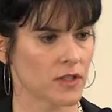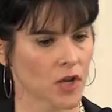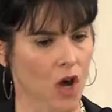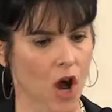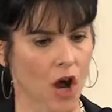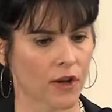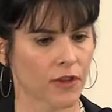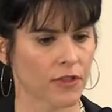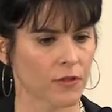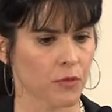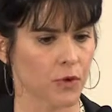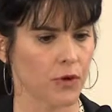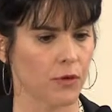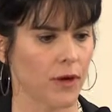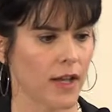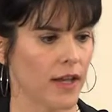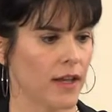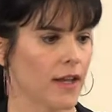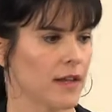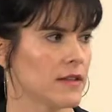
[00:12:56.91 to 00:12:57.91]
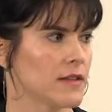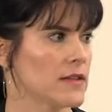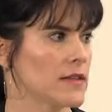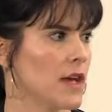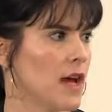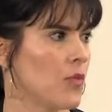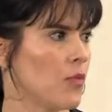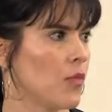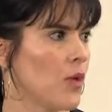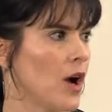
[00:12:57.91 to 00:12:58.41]
talk through it and
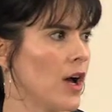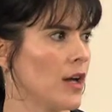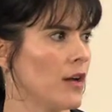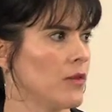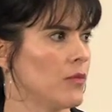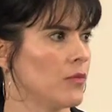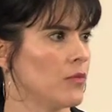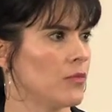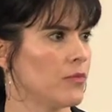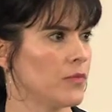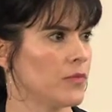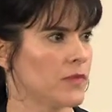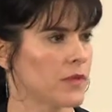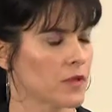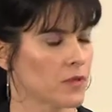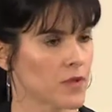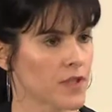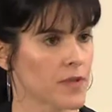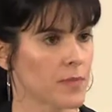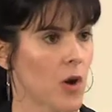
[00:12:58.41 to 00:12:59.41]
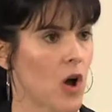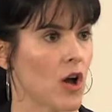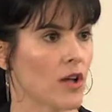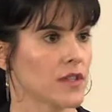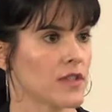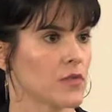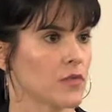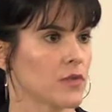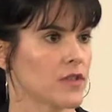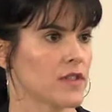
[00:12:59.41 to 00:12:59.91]
decide what the
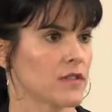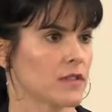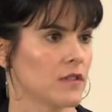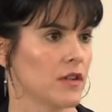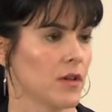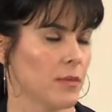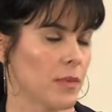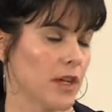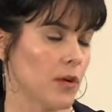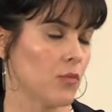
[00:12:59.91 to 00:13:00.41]
response was going to be,